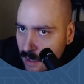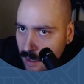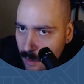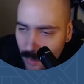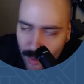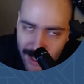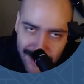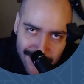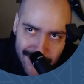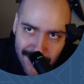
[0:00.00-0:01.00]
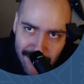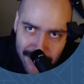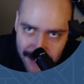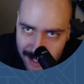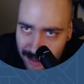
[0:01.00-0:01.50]
But we're not going to dive into that
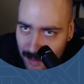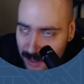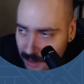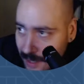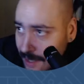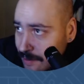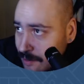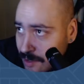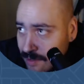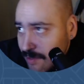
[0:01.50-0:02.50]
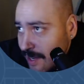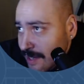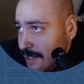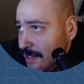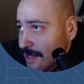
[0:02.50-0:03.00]
too much right now, which is fine.
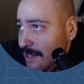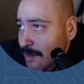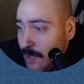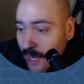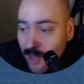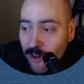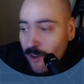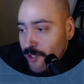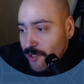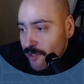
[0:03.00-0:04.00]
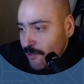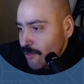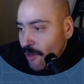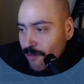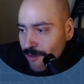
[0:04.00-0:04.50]
But I encourage you to go
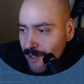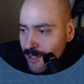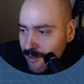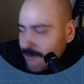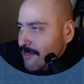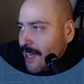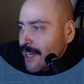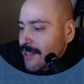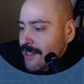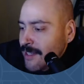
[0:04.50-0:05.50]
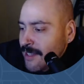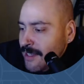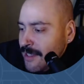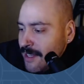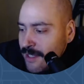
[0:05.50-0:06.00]
for it if that
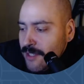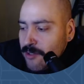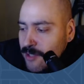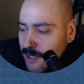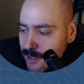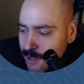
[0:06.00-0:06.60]
is interesting to you.